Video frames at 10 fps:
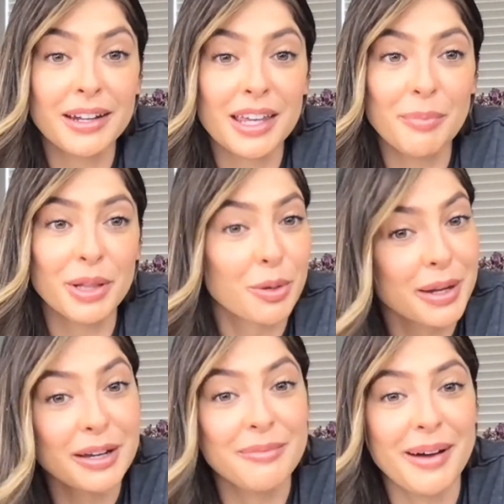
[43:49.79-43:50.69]
to keep a little
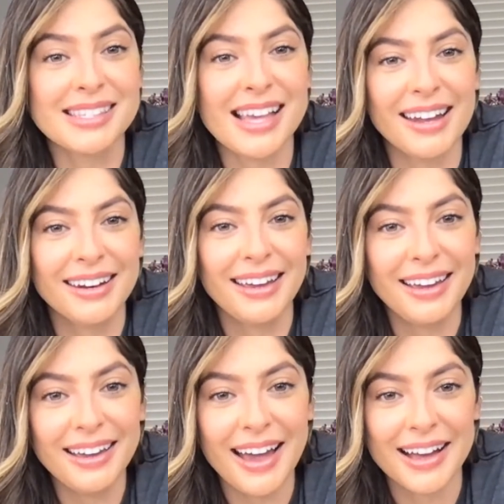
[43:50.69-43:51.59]
bit of my
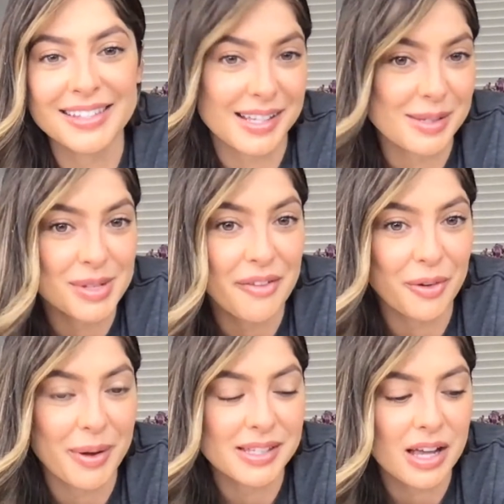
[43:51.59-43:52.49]
sanity and take some time
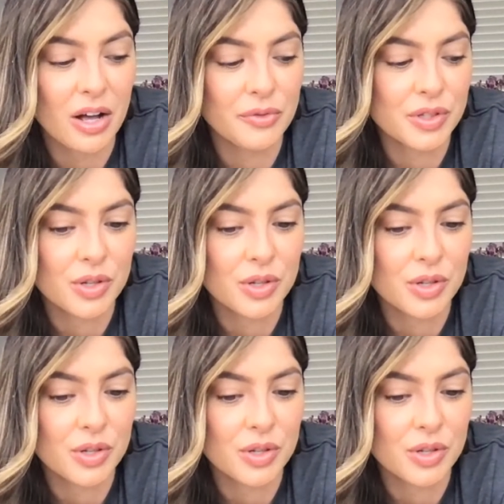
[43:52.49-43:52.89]
for myself.